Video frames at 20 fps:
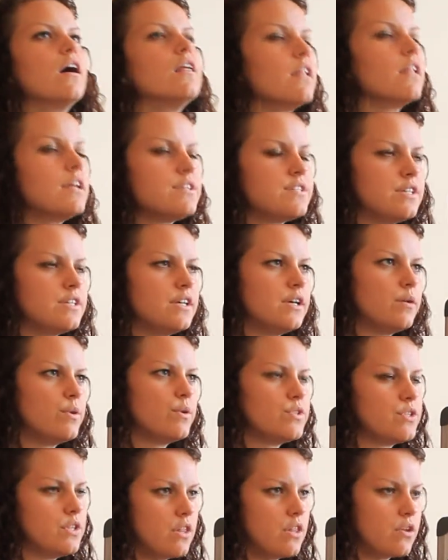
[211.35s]
Let's see,
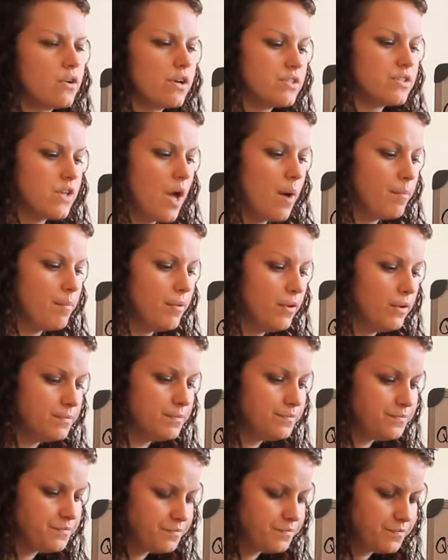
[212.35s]
what's another example?
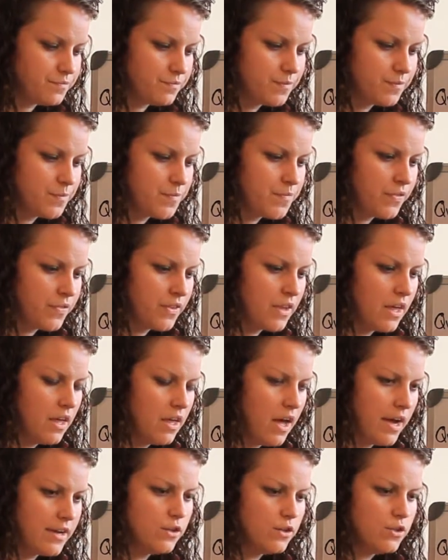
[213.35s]

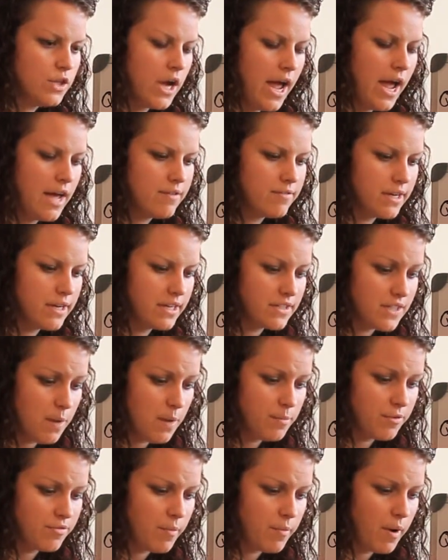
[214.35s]
I have an
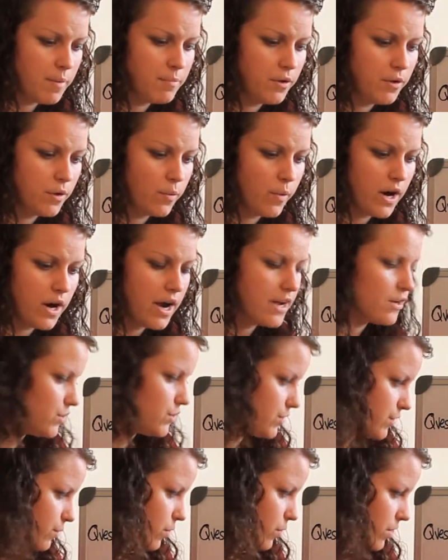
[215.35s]
example for my book where I
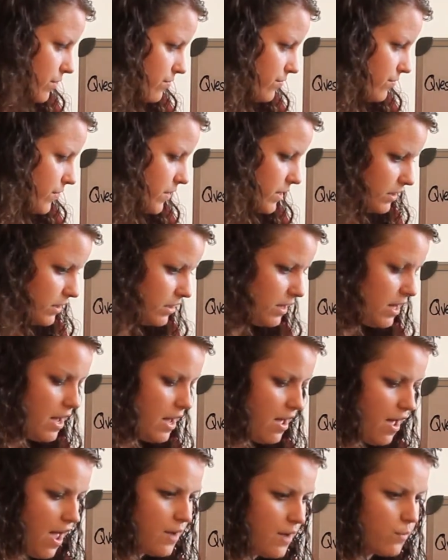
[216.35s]
use the word feel,
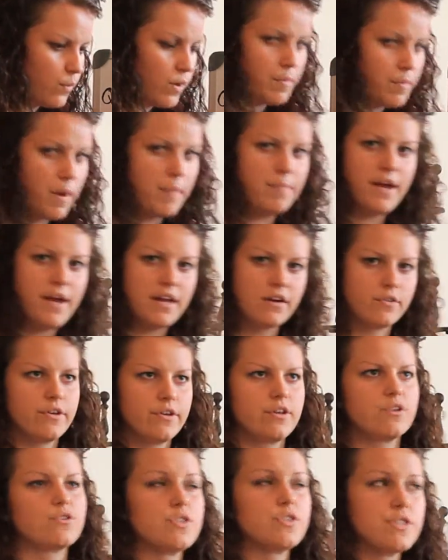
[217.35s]
and one of my beta
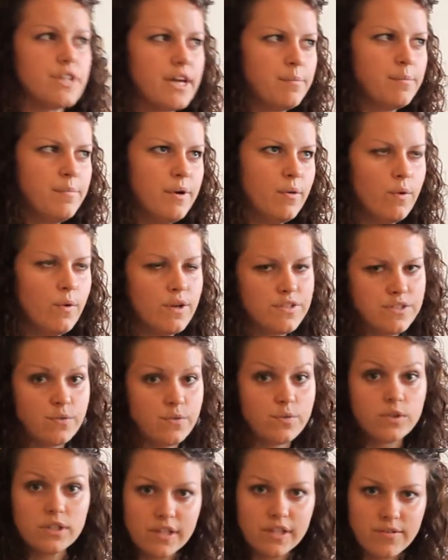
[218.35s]
readers was like, but what's
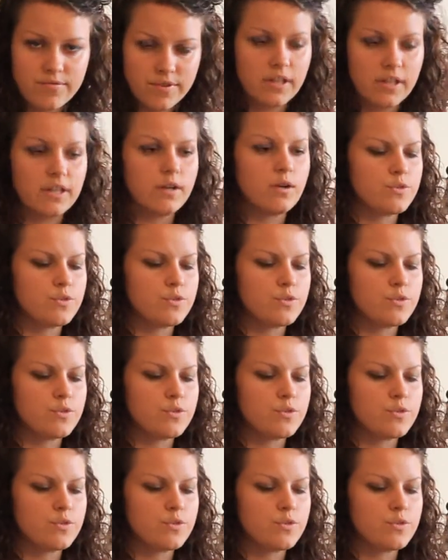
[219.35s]
he really feeling?